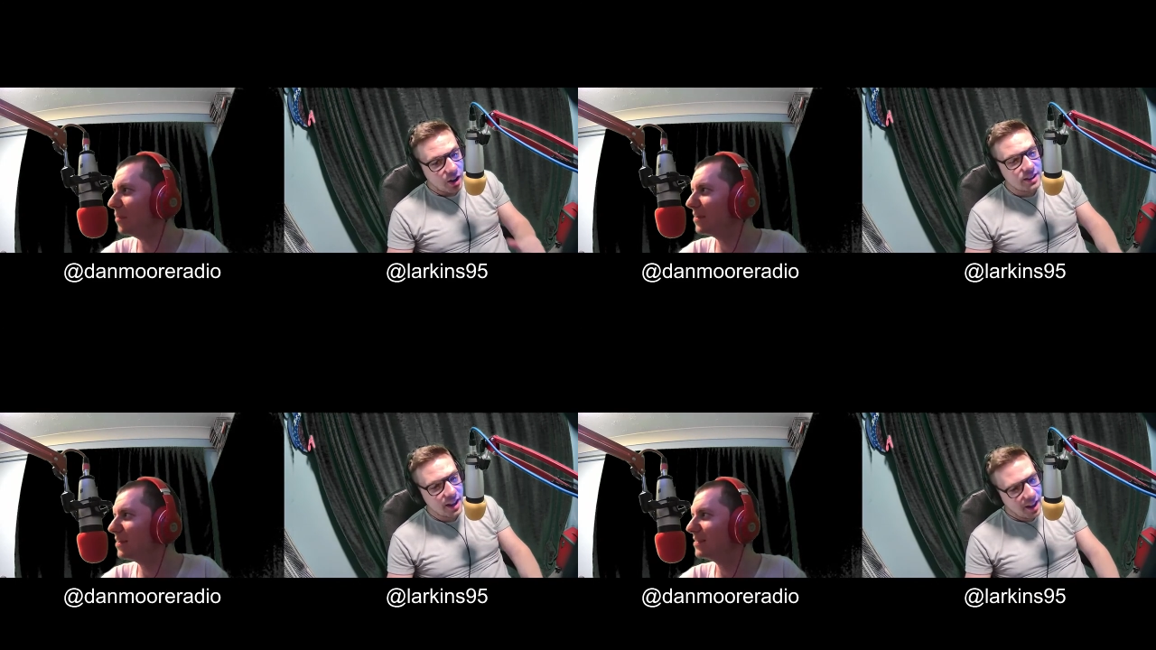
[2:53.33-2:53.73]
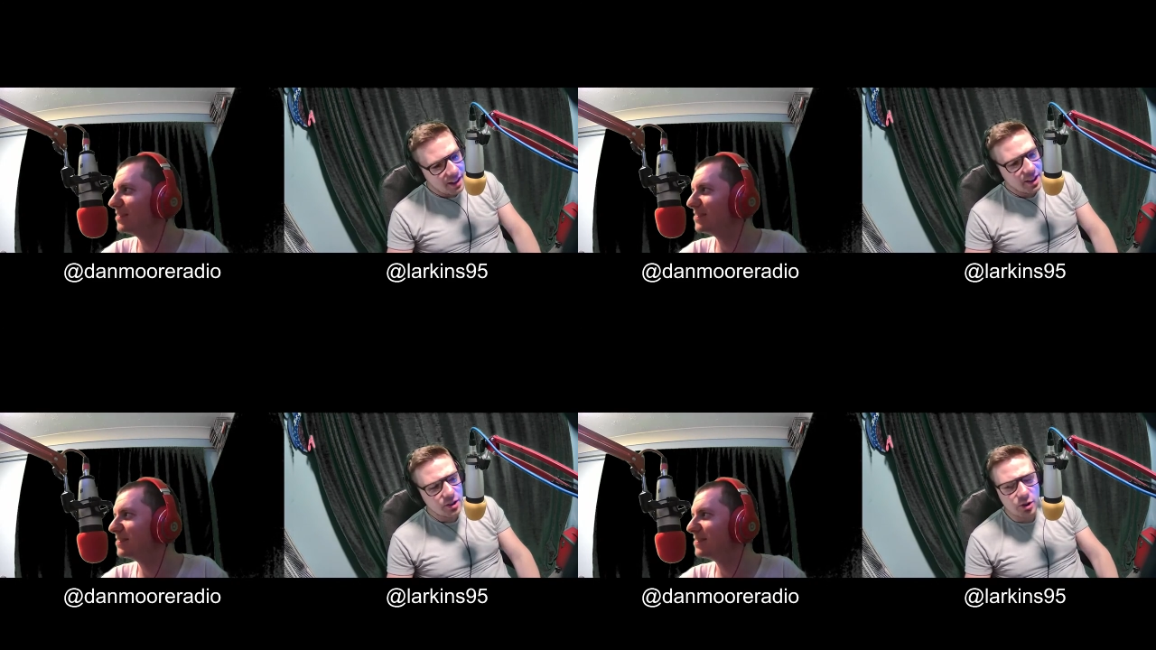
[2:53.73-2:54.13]
Speaker 1: Uh, yeah,
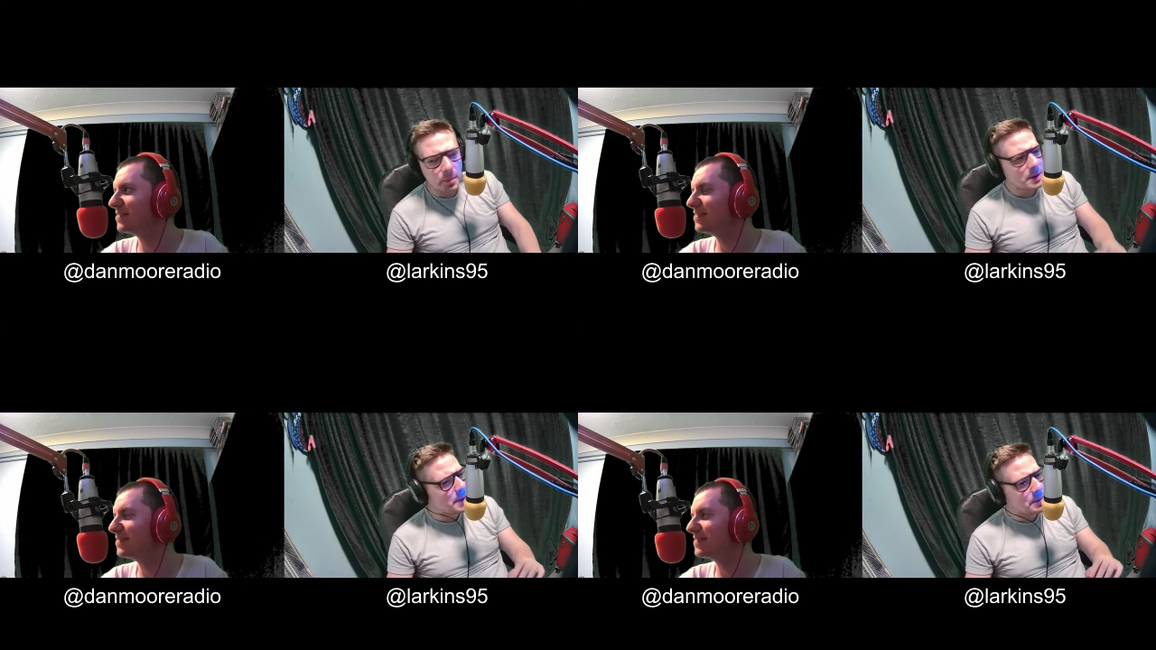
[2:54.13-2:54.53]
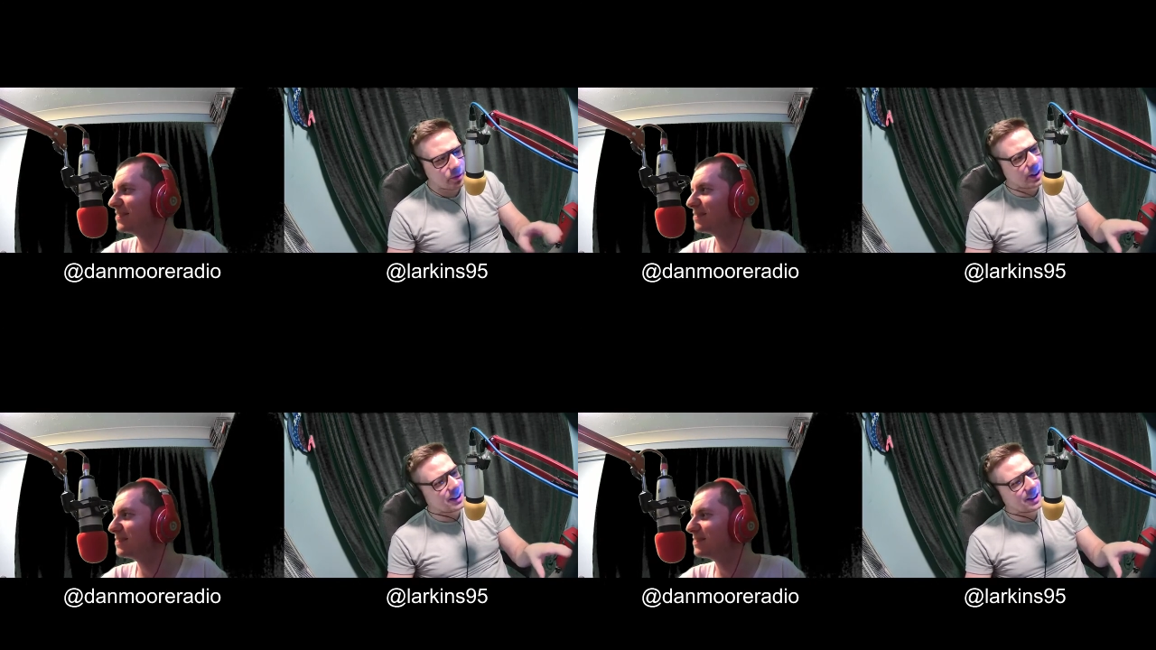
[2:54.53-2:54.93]
yeah. Not many people
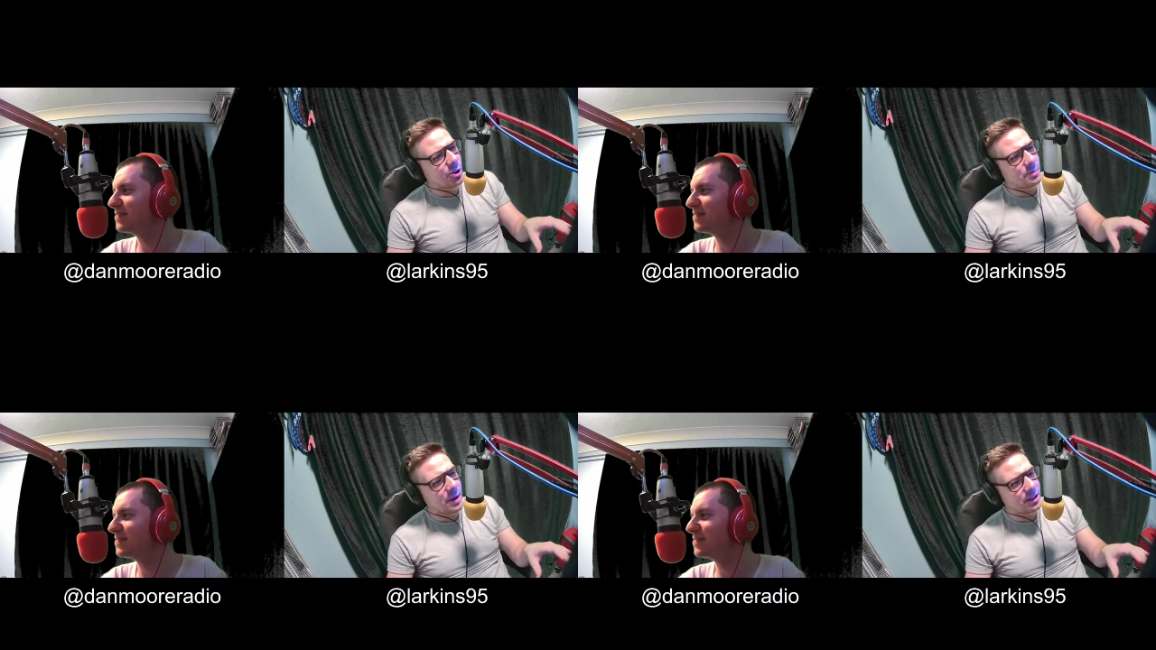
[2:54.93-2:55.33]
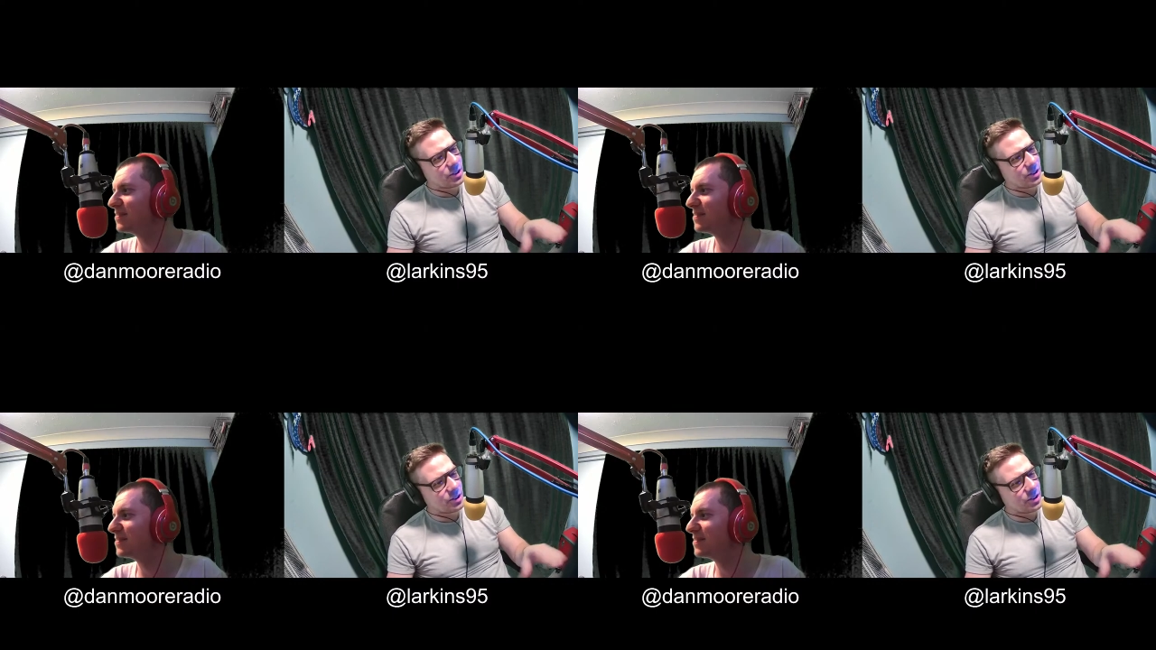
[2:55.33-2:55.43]
really know about it.